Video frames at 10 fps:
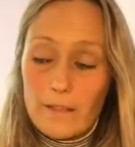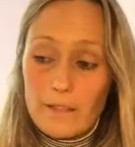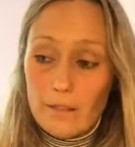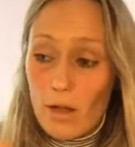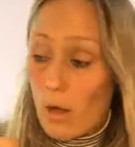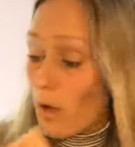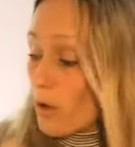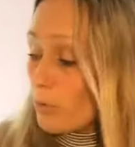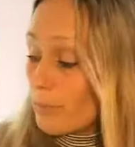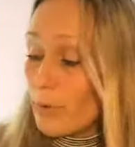So that
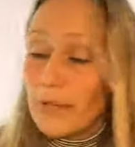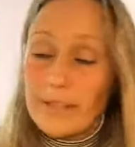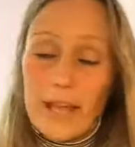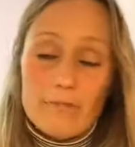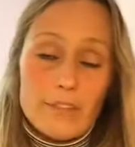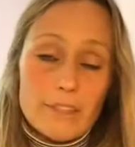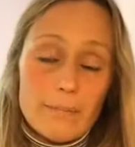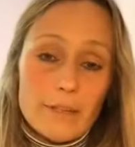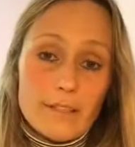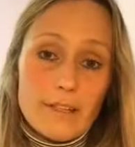whole book is handwritten because I